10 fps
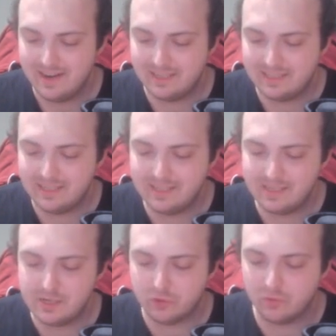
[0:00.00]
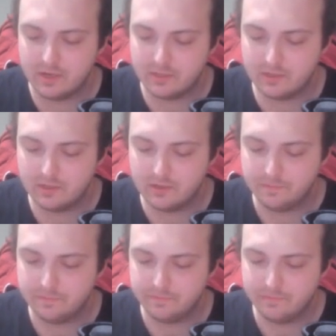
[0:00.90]
Exceeds and Trust,
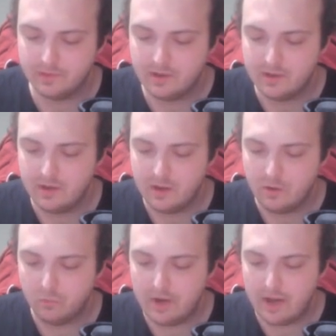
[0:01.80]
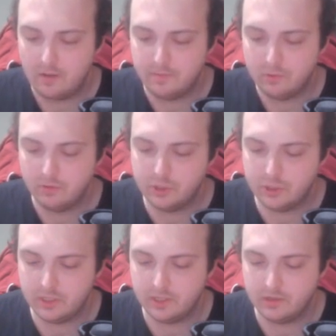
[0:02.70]
A Realm
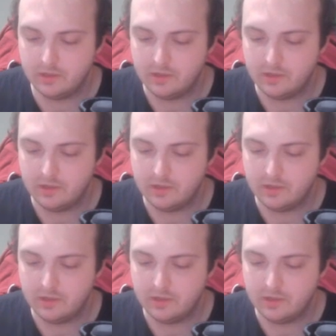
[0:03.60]
Eulogy,